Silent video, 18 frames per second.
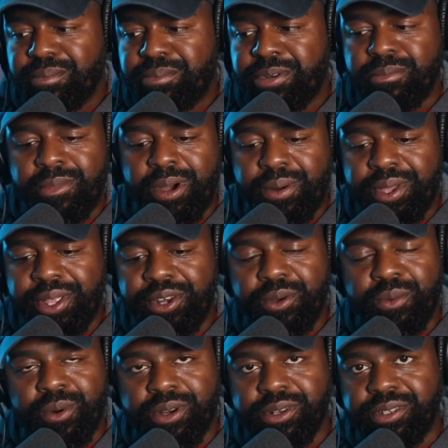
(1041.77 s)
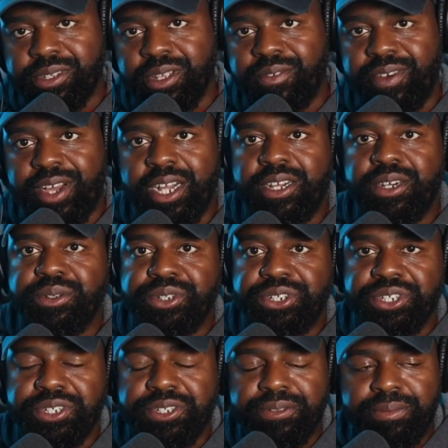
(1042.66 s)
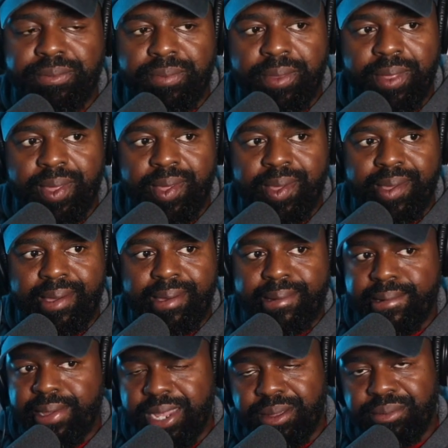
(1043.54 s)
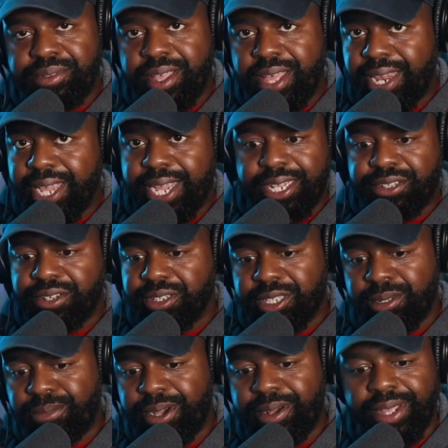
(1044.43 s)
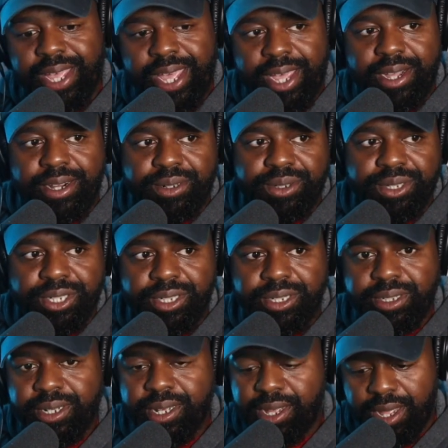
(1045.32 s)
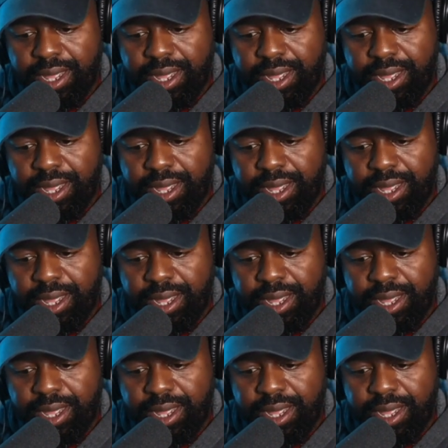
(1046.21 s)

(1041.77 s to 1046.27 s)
promoting the worst of our culture. You know what I'm saying? Like I talked about gang culture.